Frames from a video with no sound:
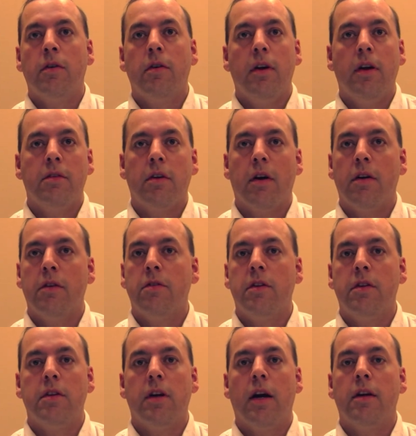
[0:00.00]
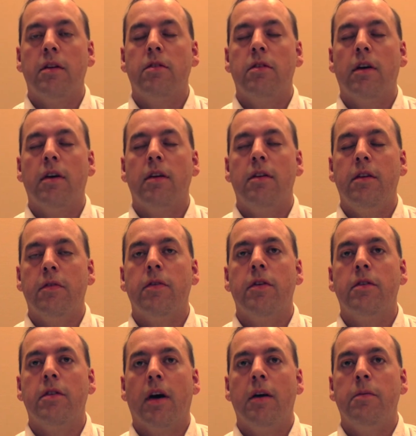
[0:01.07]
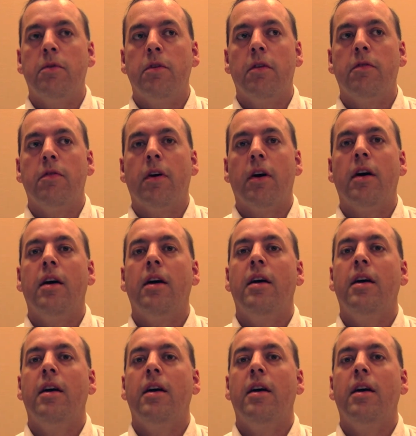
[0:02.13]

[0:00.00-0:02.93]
SIRC chats, different types of